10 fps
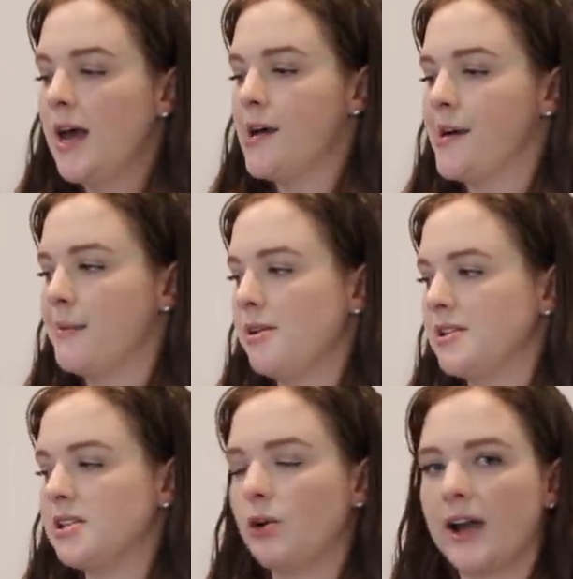Um,
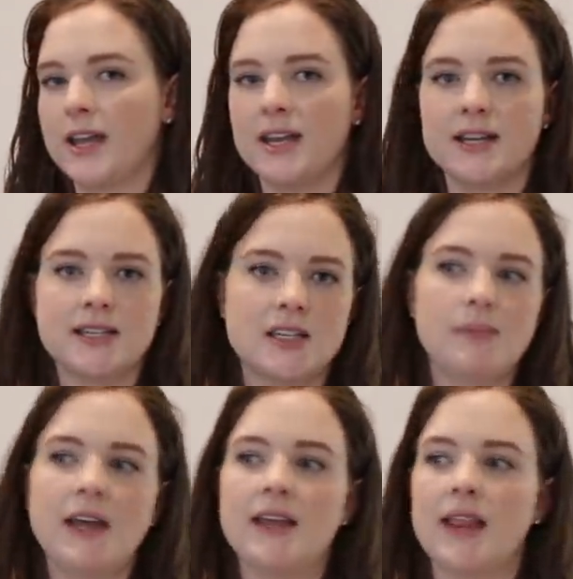and so I can
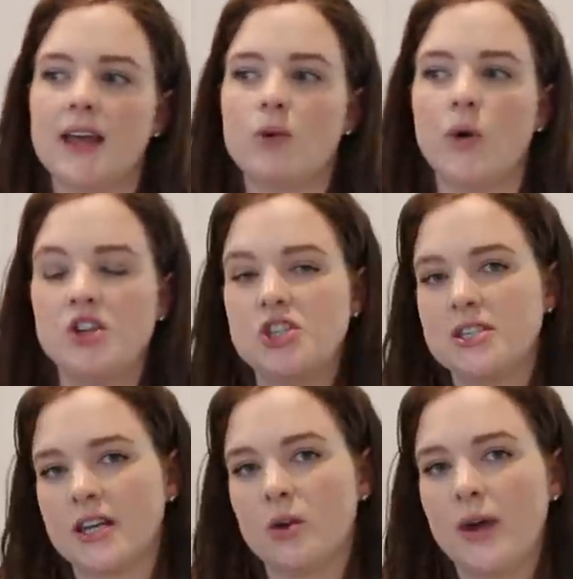anticipate like when
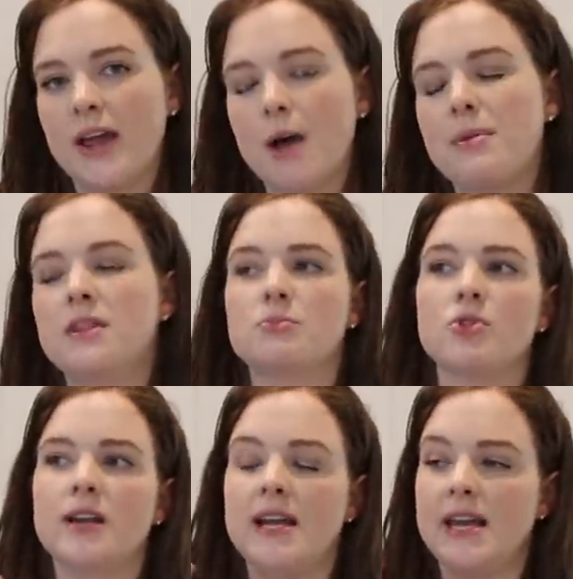she's going to wake up in the
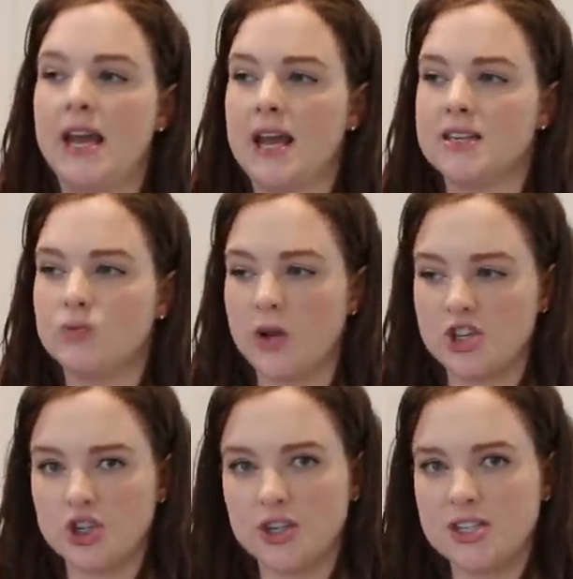morning and
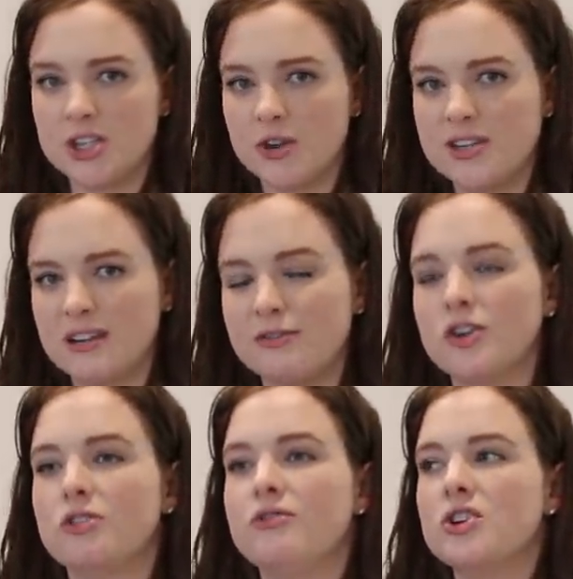when she'll need to go down
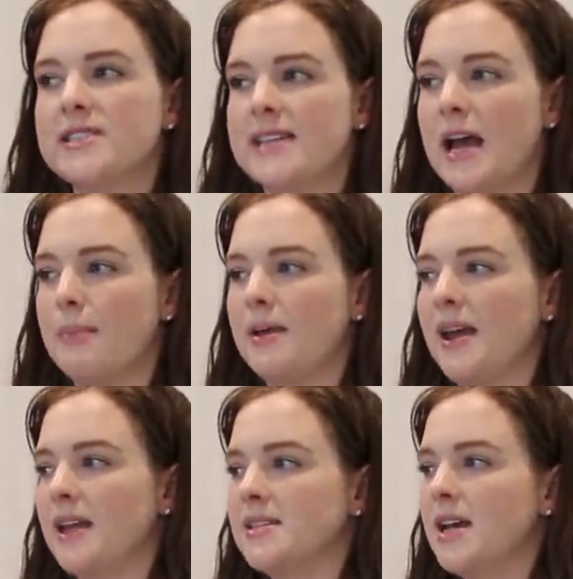for her first nap.
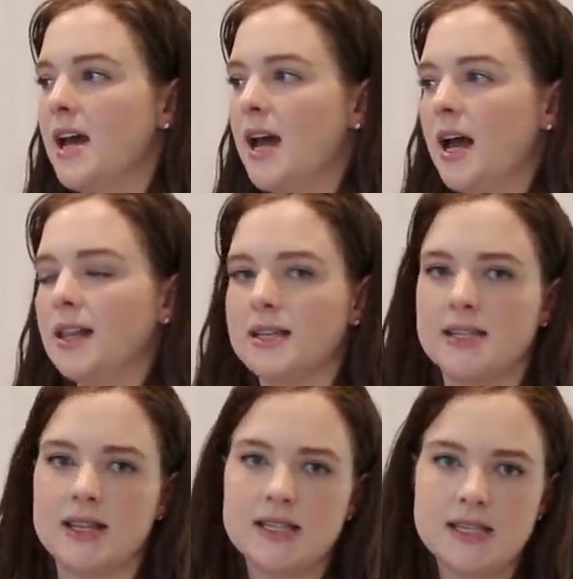And
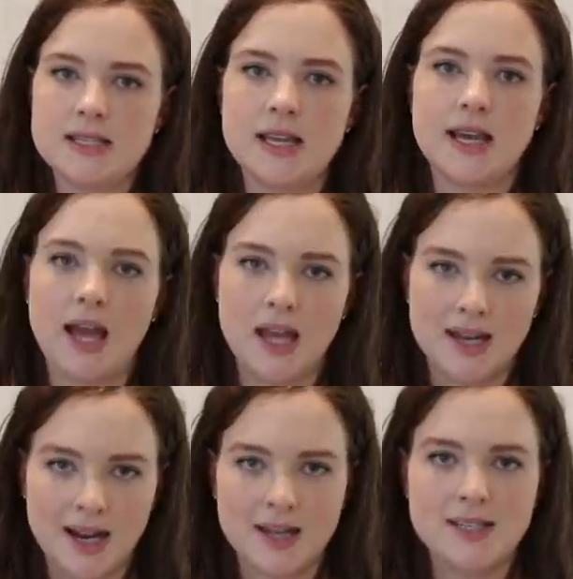listen, this is like an
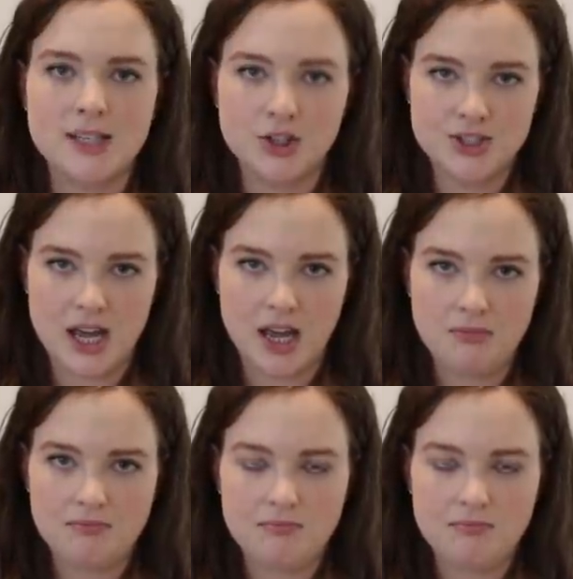ideal day.